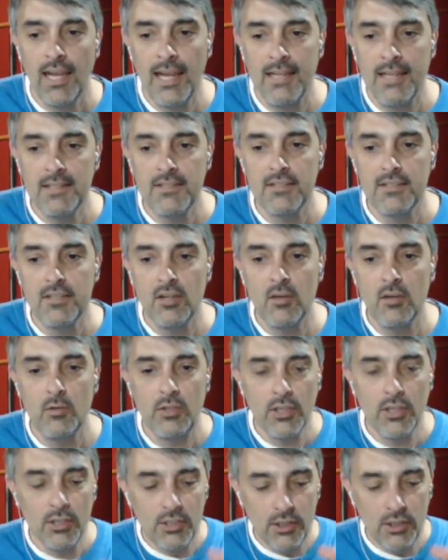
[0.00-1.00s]
And so
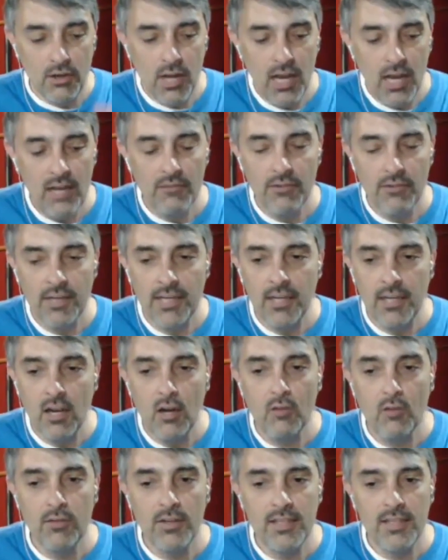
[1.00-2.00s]
you're hovering
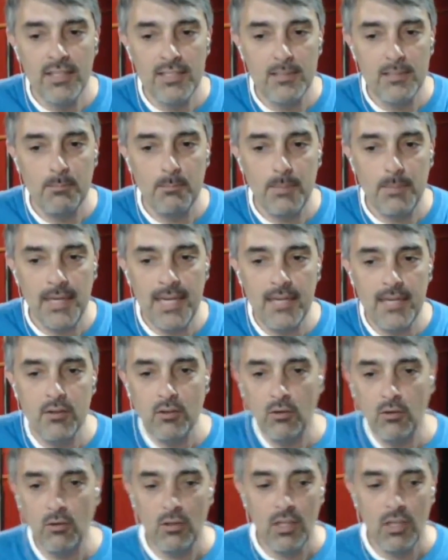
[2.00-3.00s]
over this
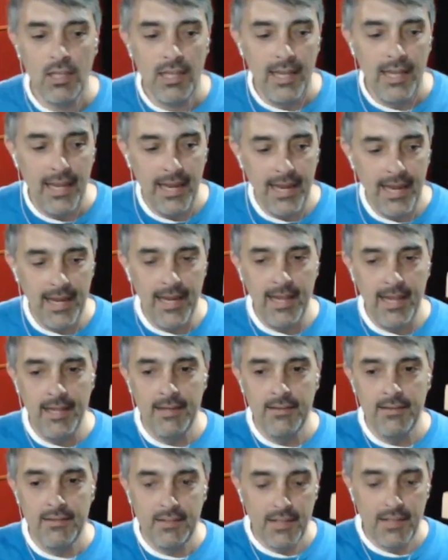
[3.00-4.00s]
beetle,
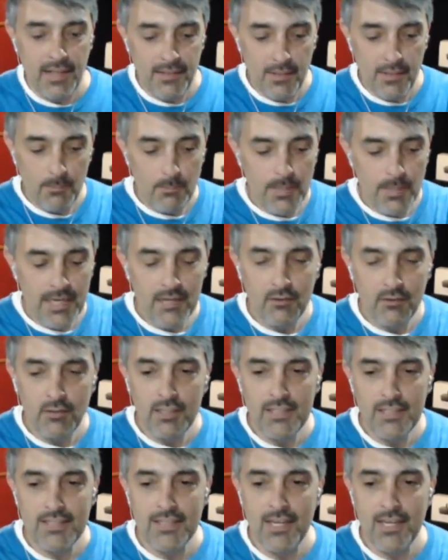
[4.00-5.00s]
and the beetle
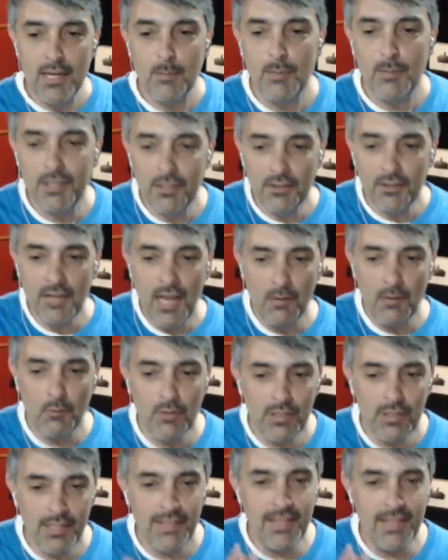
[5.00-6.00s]
is there, but you're not
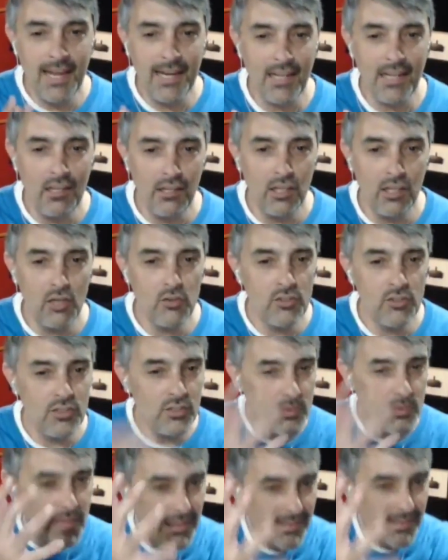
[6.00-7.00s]
really that close
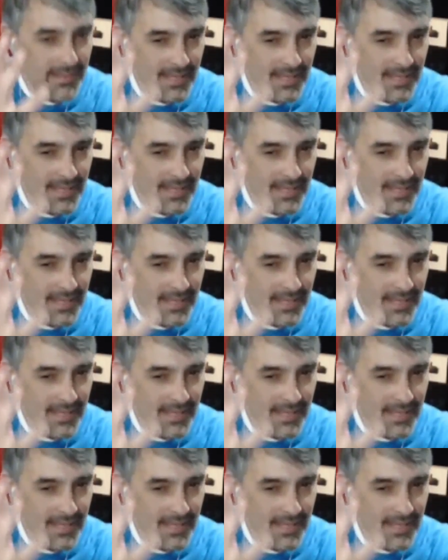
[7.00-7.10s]
to it.